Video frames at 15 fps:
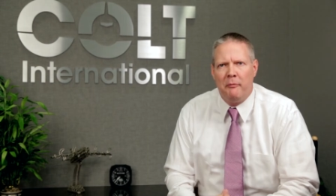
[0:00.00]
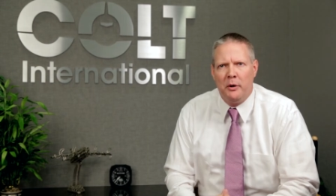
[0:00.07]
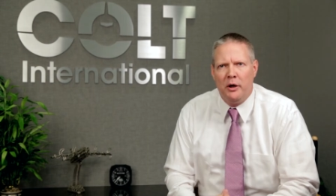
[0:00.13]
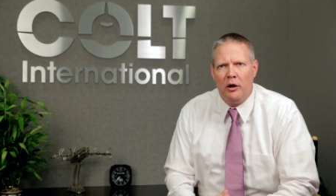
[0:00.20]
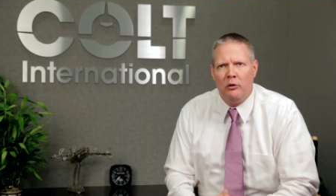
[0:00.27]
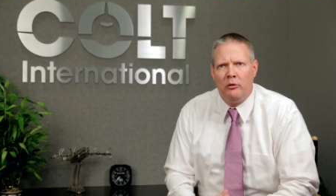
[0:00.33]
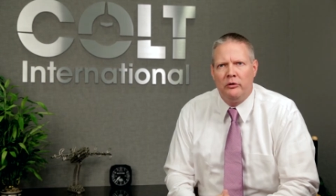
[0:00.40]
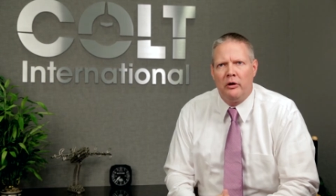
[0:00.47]

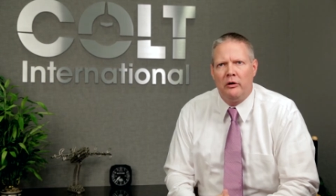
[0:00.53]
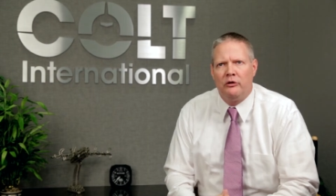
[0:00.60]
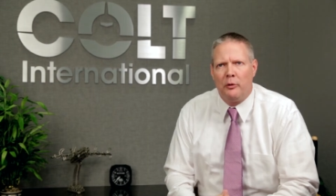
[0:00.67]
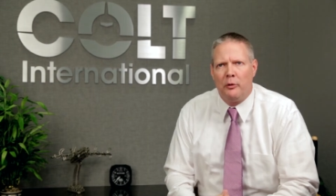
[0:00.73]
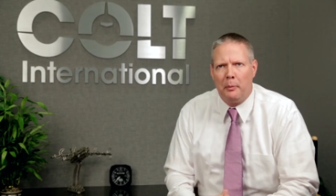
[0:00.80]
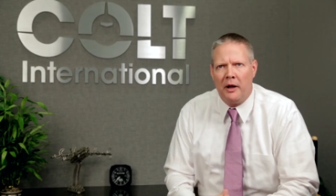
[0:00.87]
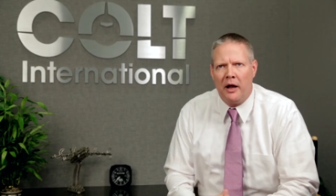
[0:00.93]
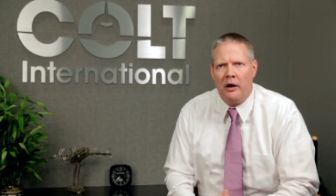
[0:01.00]
B Os,
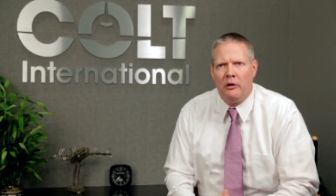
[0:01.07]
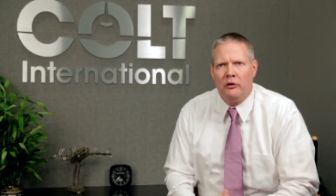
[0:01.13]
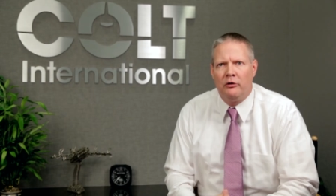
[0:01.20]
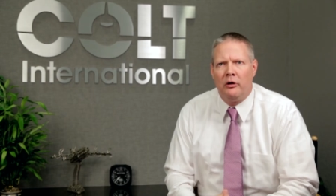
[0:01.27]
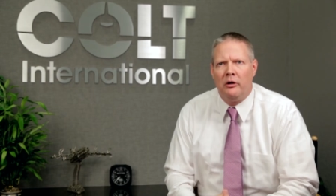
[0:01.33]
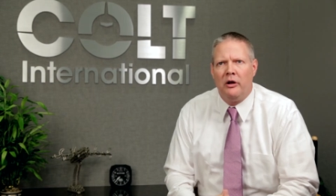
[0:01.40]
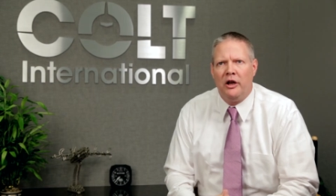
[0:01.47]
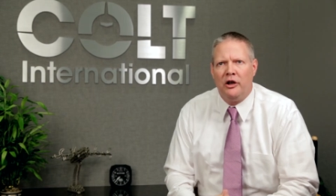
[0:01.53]
suppliers,
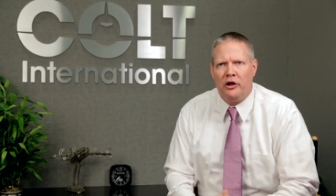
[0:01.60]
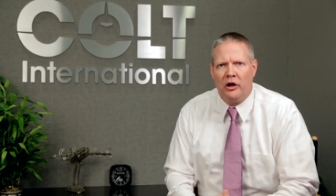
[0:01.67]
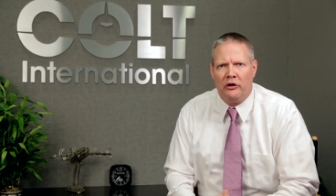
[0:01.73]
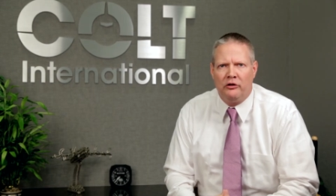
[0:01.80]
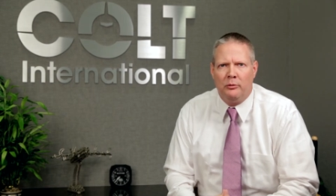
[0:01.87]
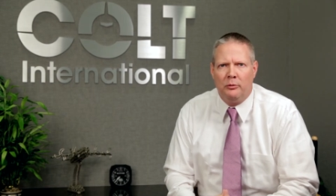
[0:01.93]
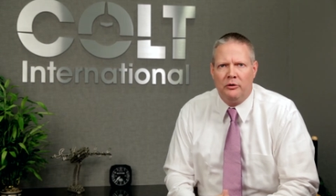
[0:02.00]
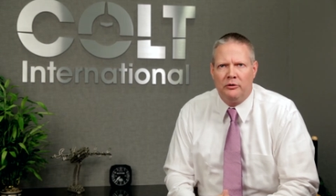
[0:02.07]
and customers.